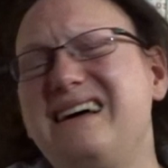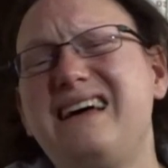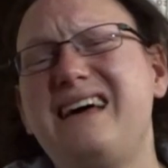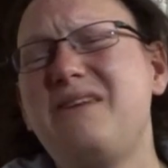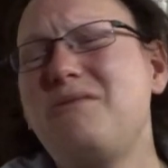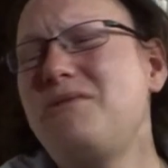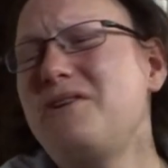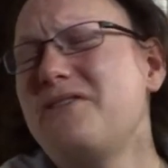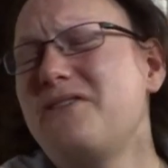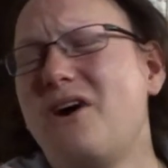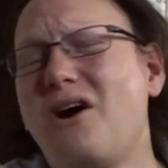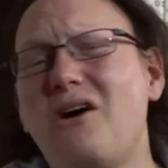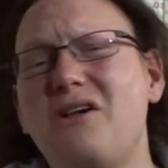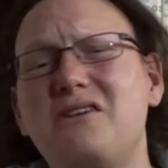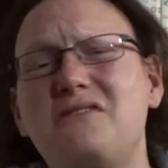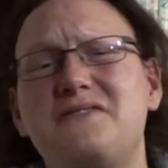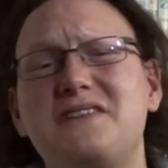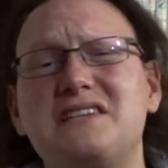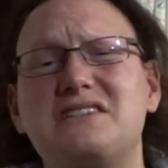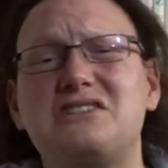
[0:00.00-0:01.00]
And with
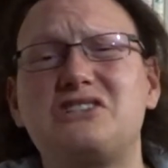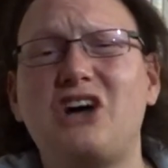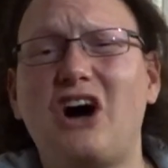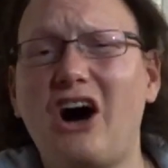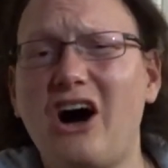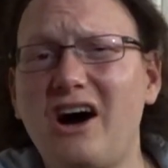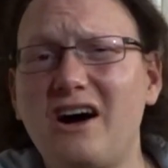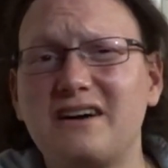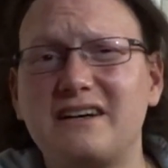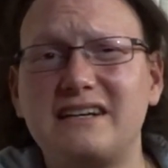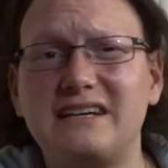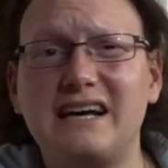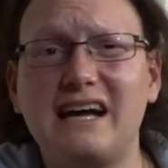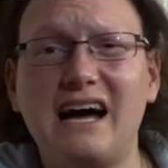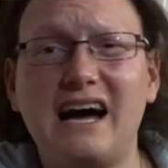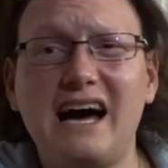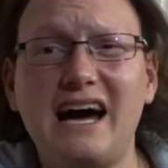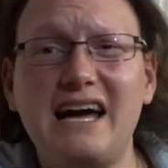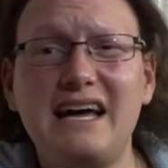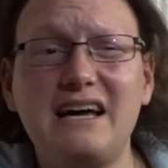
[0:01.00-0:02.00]
all of this talk,
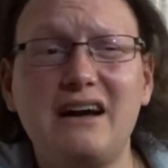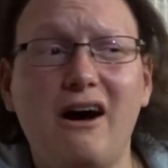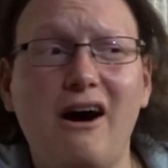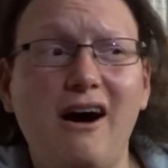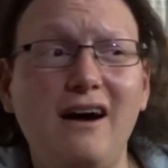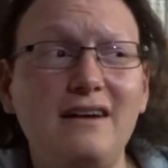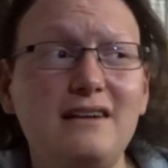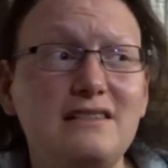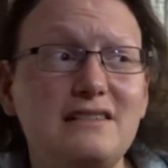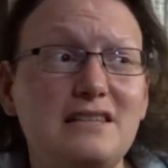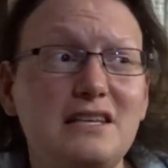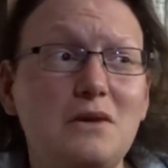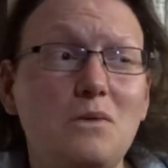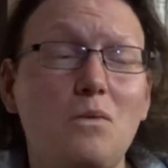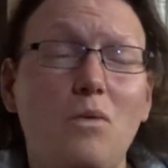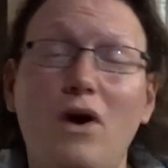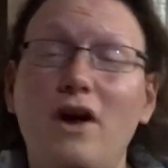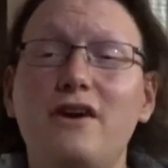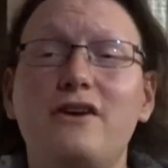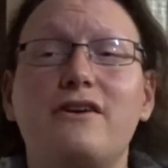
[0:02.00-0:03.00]
I honestly
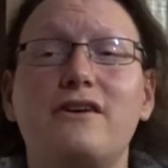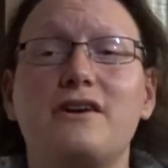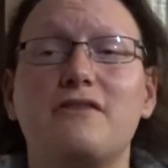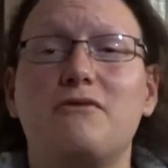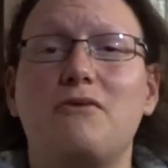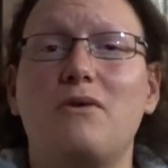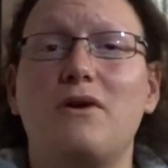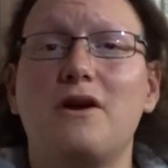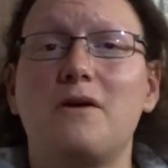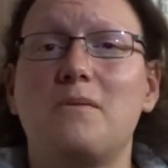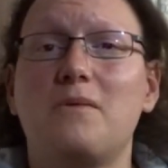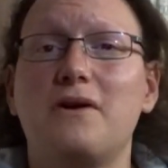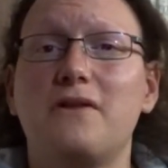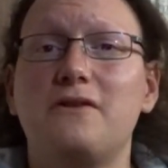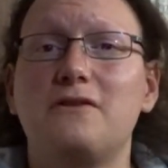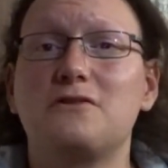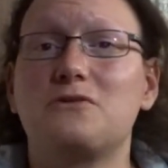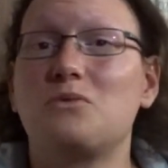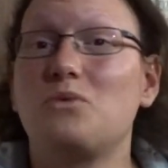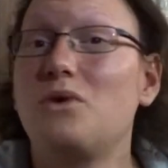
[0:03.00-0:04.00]
wonder if Warner
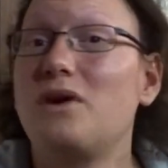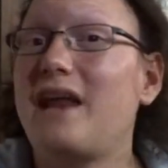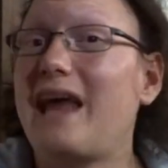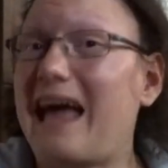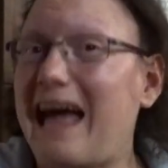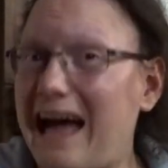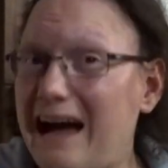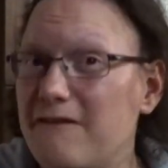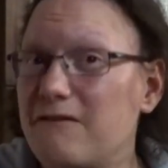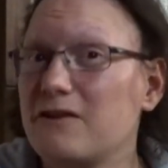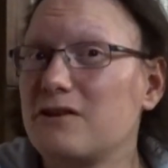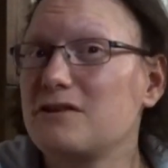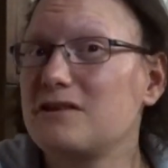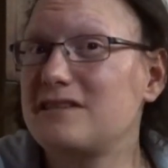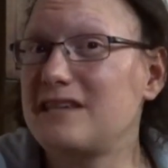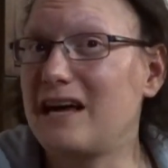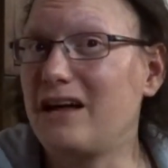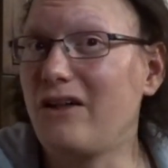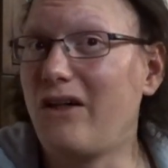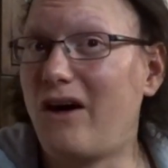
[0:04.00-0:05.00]
Brothers would ever
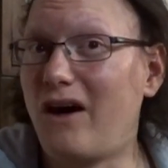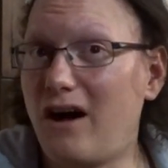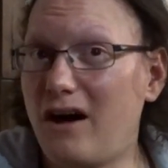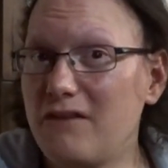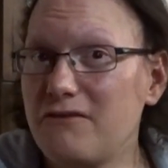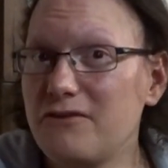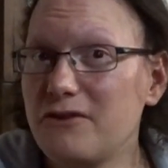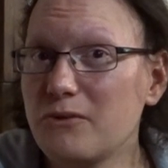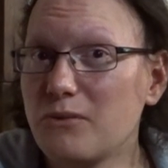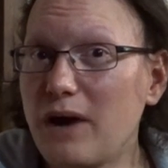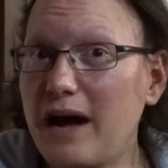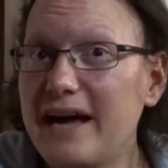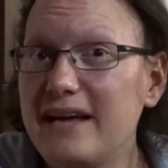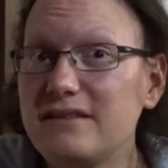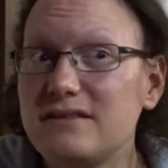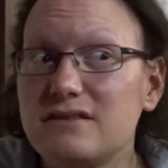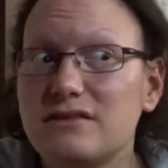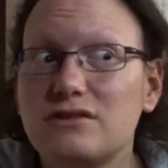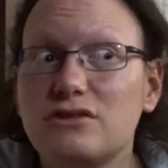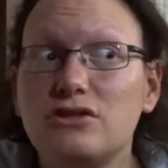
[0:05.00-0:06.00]
sell off the
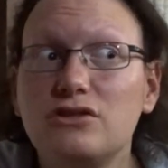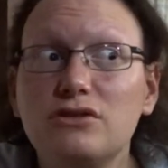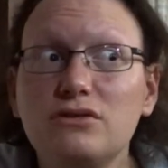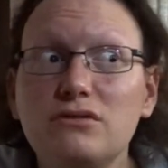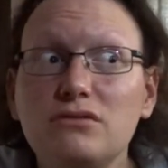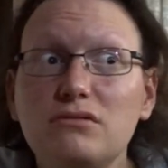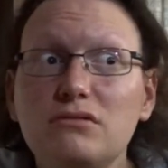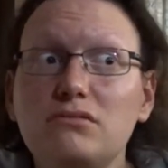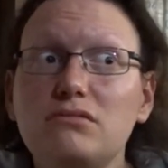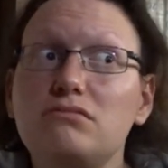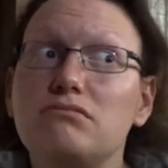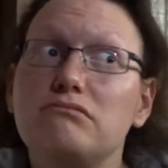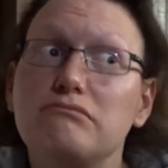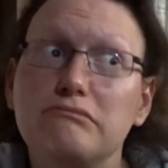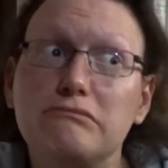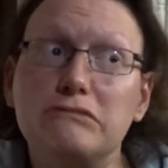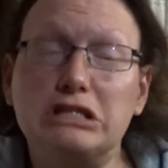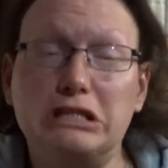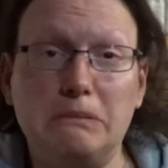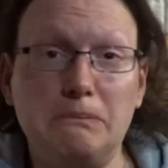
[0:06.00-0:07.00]
rights to
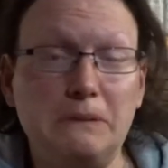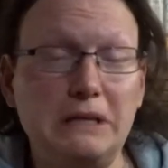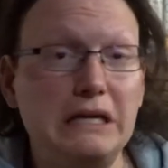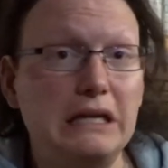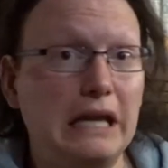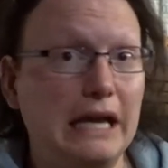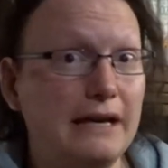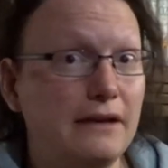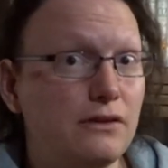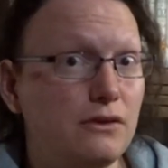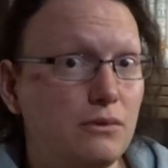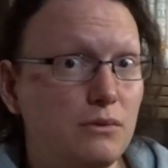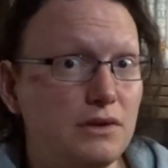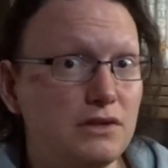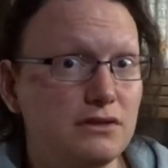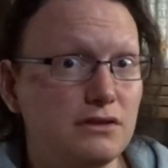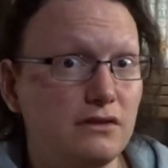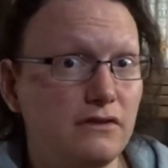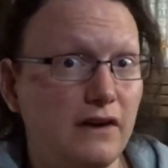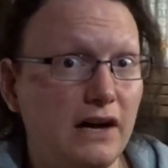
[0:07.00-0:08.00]
something like The
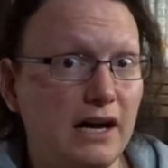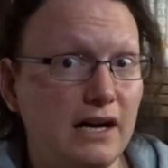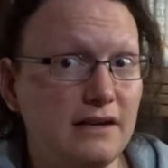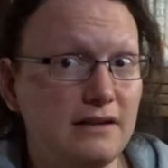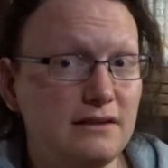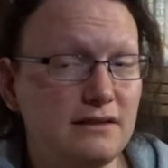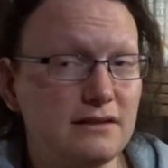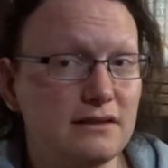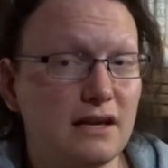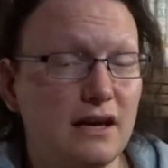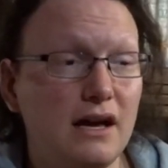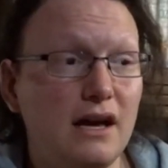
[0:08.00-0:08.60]
Wizard of Oz.